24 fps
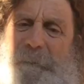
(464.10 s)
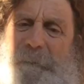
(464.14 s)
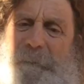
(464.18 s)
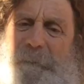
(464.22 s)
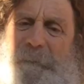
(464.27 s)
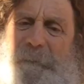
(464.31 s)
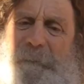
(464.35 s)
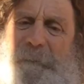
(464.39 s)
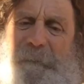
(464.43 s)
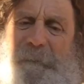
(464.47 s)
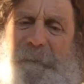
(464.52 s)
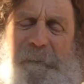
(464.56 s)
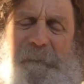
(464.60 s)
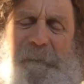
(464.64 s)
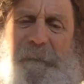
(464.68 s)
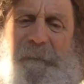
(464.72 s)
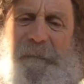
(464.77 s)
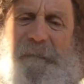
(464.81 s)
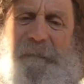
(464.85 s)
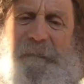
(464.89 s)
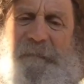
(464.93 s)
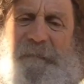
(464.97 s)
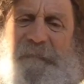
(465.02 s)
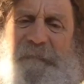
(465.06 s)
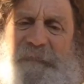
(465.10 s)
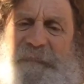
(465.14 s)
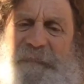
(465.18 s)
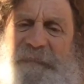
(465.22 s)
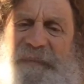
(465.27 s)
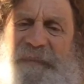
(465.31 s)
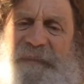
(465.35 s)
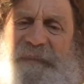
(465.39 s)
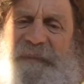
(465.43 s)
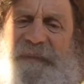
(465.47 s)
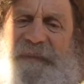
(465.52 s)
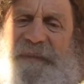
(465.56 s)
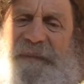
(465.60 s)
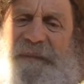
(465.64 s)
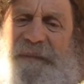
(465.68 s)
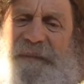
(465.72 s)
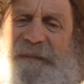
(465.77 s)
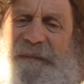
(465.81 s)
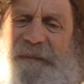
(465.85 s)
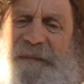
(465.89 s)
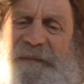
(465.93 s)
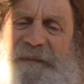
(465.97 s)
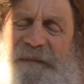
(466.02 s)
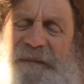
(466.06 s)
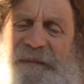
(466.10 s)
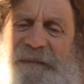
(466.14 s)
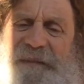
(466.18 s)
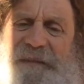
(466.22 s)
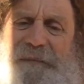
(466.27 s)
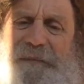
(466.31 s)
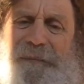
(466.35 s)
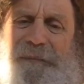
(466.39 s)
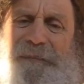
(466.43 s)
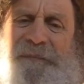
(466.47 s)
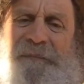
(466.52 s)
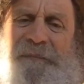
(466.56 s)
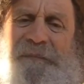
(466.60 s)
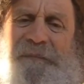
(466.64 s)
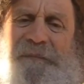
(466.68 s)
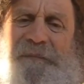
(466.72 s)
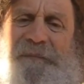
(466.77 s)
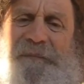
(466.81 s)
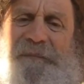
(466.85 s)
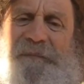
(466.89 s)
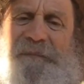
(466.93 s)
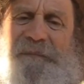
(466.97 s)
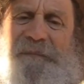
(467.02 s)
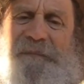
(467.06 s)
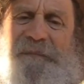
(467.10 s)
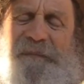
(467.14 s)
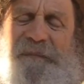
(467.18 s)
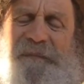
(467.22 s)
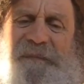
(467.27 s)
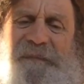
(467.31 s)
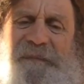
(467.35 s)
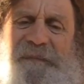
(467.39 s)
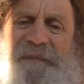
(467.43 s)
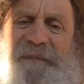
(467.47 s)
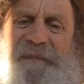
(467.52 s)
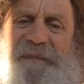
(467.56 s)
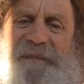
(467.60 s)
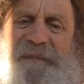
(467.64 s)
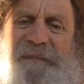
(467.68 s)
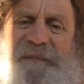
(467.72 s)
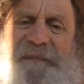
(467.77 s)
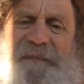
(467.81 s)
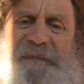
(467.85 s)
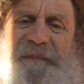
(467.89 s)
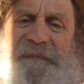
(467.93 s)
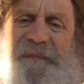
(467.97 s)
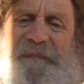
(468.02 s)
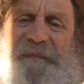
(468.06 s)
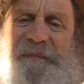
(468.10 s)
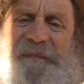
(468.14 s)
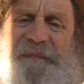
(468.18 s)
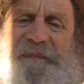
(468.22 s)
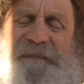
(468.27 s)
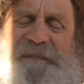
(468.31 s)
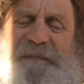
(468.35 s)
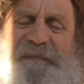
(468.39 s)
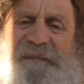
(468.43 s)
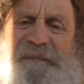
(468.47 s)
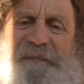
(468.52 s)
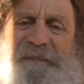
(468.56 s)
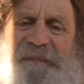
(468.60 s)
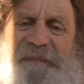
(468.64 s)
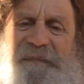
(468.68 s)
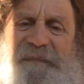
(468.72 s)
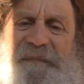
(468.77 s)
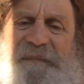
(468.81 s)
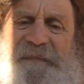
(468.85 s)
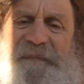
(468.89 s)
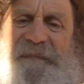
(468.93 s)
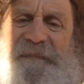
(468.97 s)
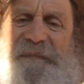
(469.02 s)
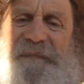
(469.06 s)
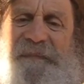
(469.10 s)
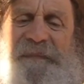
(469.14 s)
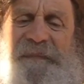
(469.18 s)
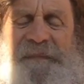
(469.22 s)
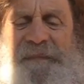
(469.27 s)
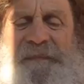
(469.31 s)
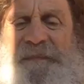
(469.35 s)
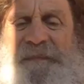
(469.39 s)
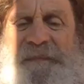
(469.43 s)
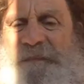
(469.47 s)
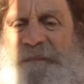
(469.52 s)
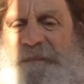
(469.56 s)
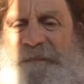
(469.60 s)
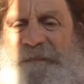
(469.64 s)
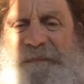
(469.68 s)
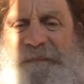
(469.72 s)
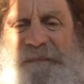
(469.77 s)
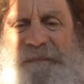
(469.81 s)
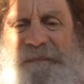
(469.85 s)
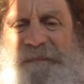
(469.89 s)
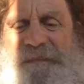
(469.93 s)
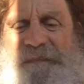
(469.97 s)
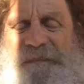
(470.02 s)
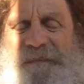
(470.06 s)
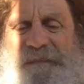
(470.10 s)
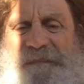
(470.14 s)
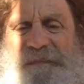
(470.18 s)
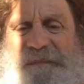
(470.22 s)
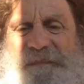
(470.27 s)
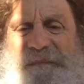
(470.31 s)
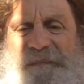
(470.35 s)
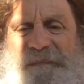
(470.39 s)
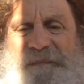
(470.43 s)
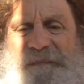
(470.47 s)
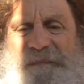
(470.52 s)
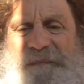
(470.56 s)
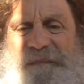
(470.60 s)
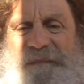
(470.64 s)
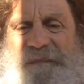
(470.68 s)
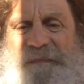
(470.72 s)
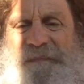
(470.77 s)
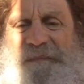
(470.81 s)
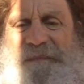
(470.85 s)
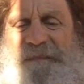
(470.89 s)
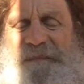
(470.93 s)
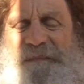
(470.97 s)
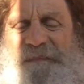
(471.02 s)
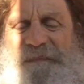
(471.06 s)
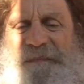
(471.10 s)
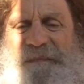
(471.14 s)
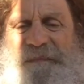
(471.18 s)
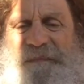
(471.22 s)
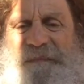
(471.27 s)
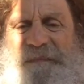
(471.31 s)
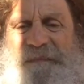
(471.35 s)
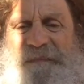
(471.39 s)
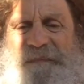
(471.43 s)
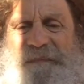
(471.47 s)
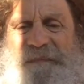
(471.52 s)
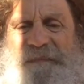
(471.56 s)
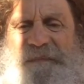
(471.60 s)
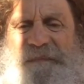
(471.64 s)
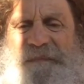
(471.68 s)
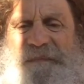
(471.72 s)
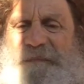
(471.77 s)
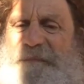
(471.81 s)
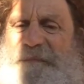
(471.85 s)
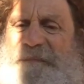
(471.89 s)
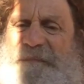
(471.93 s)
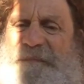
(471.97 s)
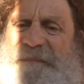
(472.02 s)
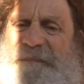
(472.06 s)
No words are spoken by the person on screen.